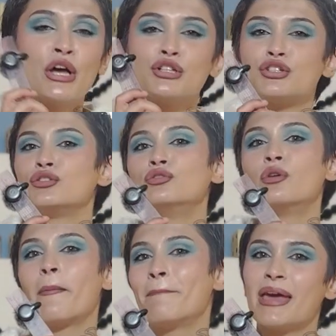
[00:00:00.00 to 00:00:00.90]

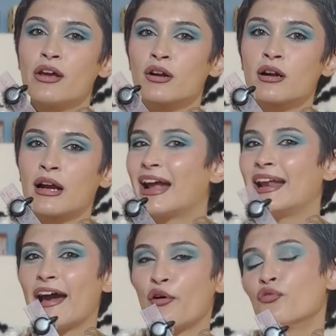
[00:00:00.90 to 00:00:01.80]
to make her an
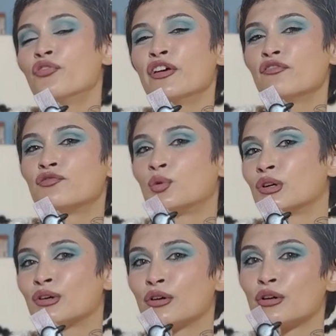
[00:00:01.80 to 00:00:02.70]
outfit for
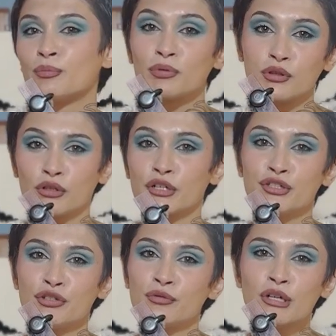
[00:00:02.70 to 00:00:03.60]
her Plur
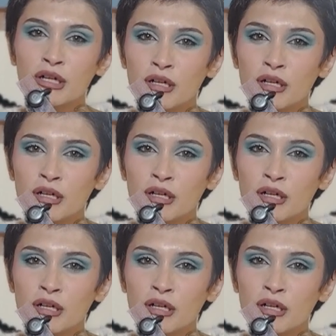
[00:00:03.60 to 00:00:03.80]
tour,